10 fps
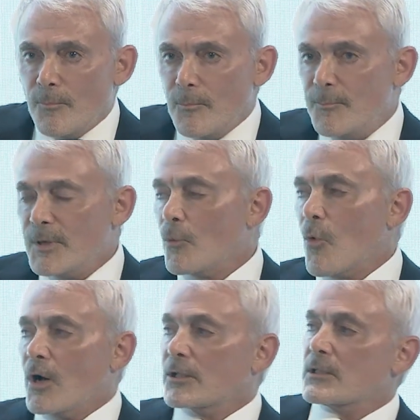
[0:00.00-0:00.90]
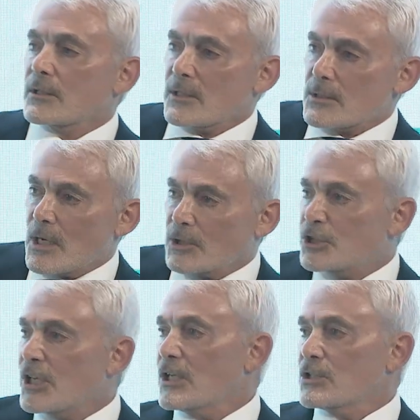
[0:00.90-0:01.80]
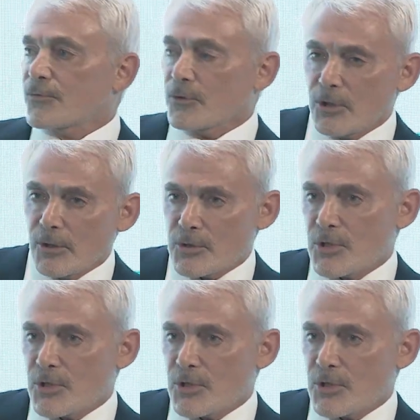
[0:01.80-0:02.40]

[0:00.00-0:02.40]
been wanting a change for years,